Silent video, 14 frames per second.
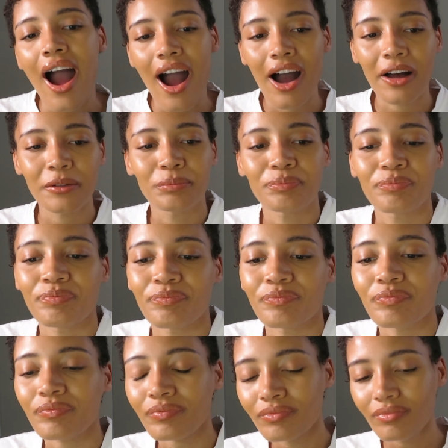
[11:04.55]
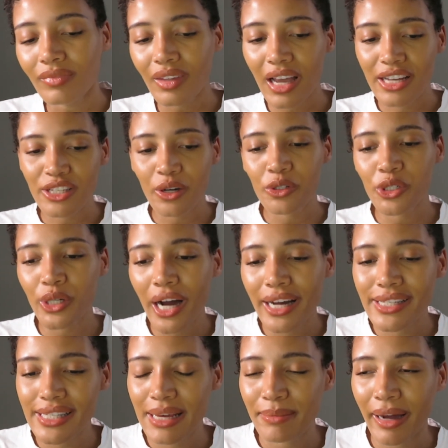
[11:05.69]
I told you guys
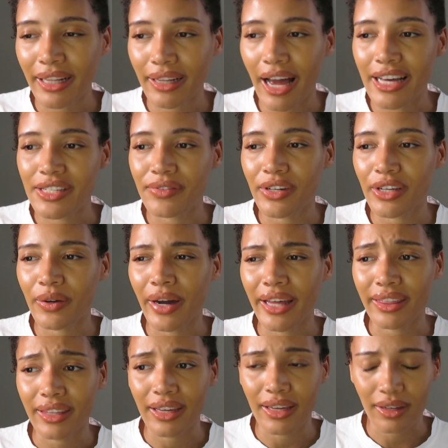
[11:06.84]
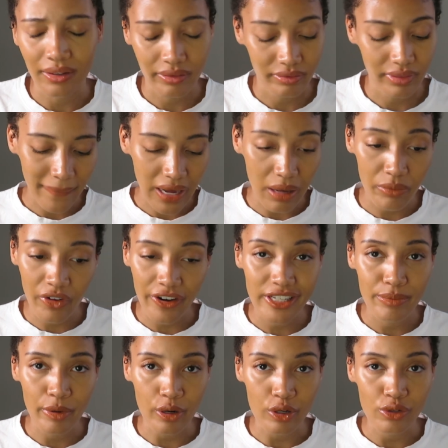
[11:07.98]
in my last video, I think, I'm very
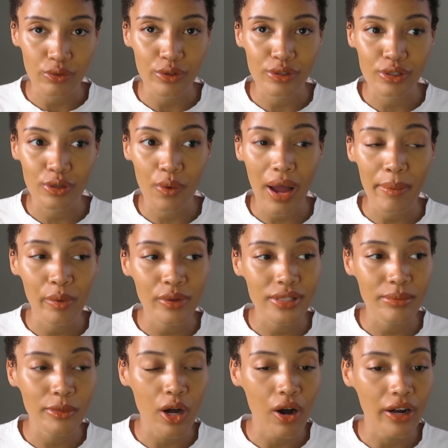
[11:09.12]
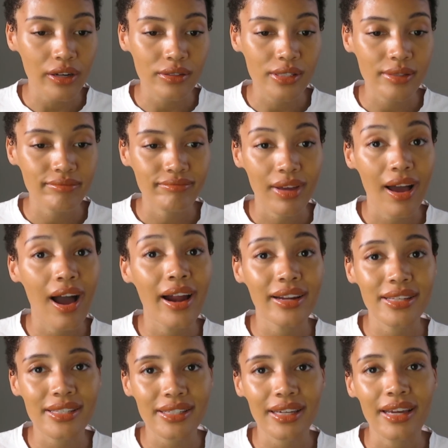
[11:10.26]
spiritual. So I pulled some cards,
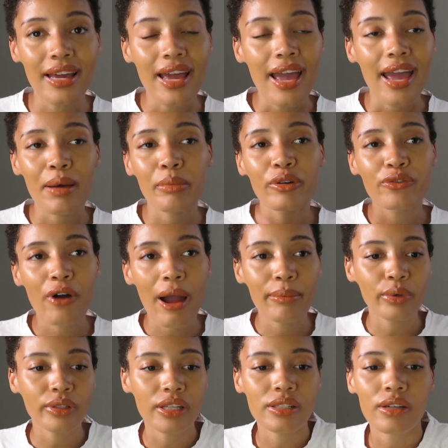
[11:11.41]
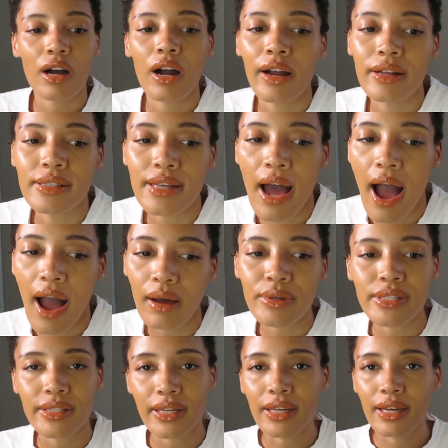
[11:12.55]
honestly. And before I pulled these cards, I was
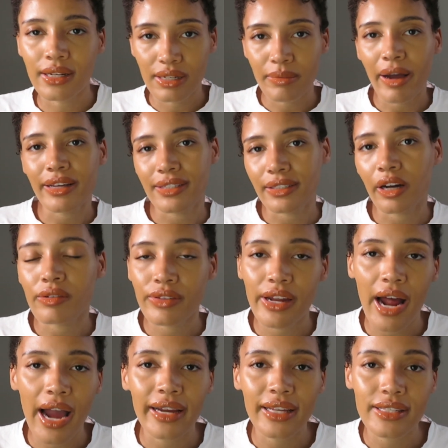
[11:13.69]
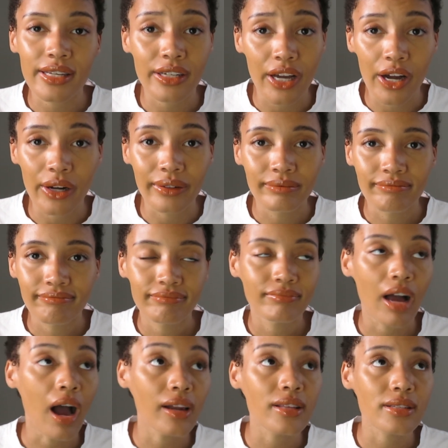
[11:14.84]
thinking to myself that I need to go.
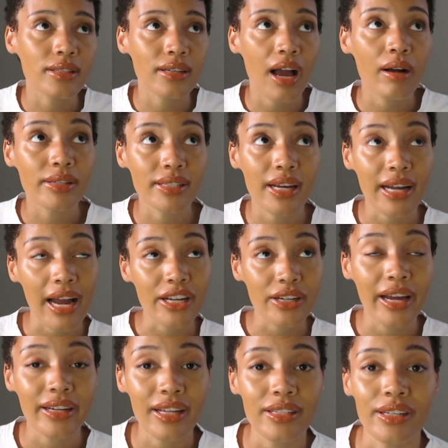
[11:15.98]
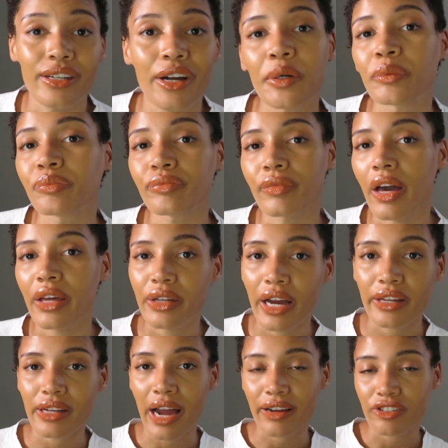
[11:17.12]
Honestly, I was like, I need to go.
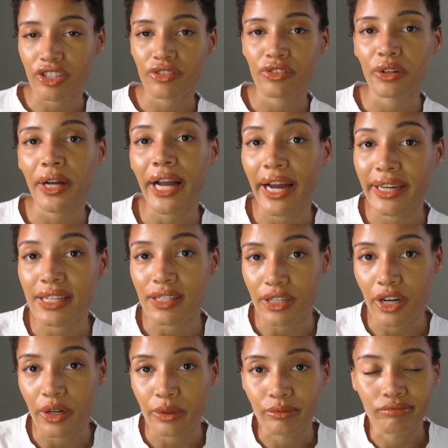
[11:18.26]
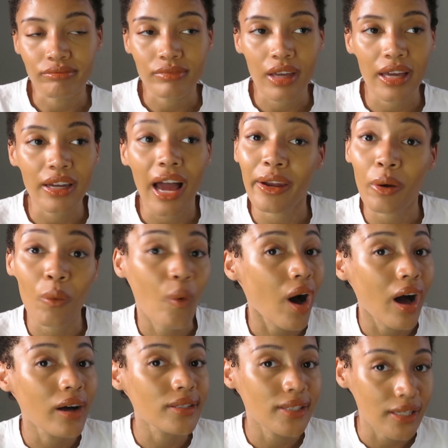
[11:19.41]
I just feel like I need to go. I don't
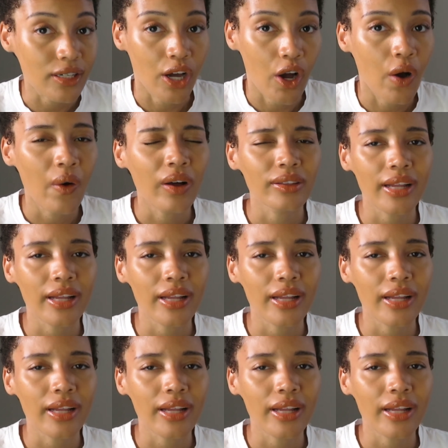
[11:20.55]
want to go.